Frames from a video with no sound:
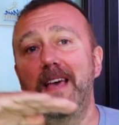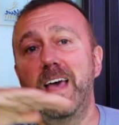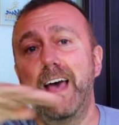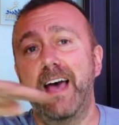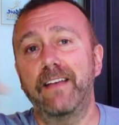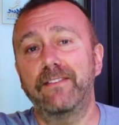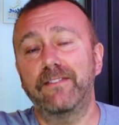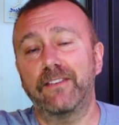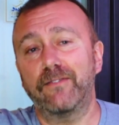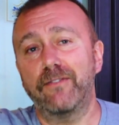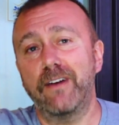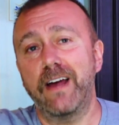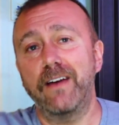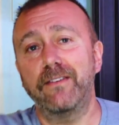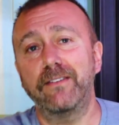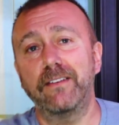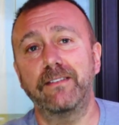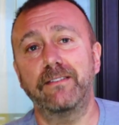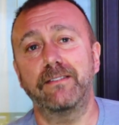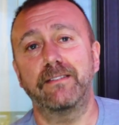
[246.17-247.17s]
as the
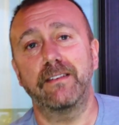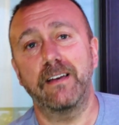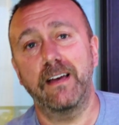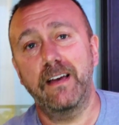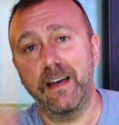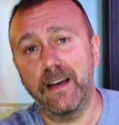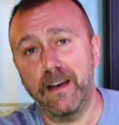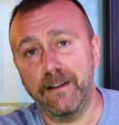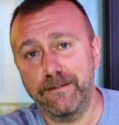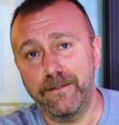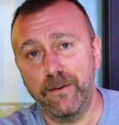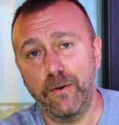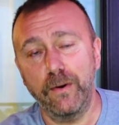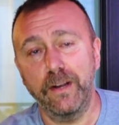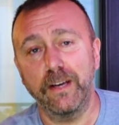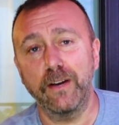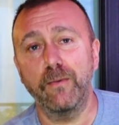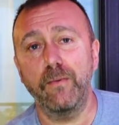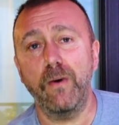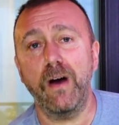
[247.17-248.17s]
ground is
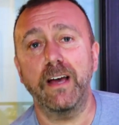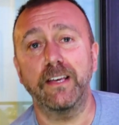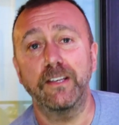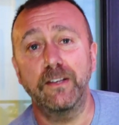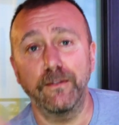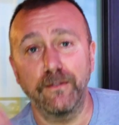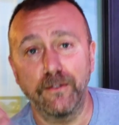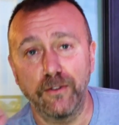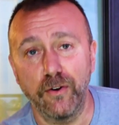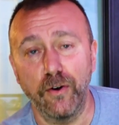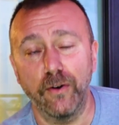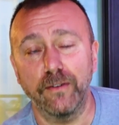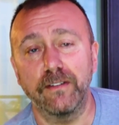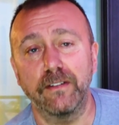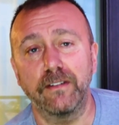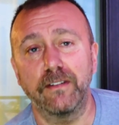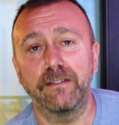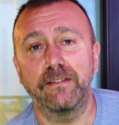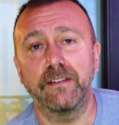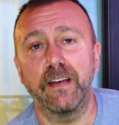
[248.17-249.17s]
falling away. You've got to
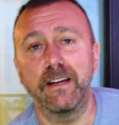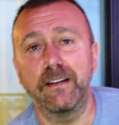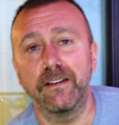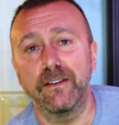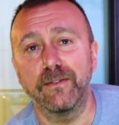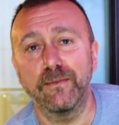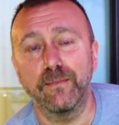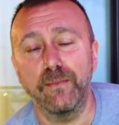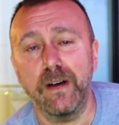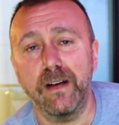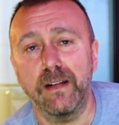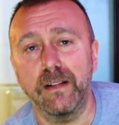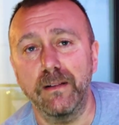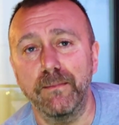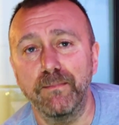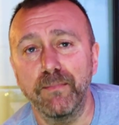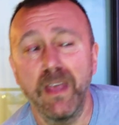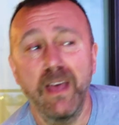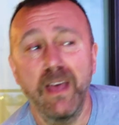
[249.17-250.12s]
descend as well.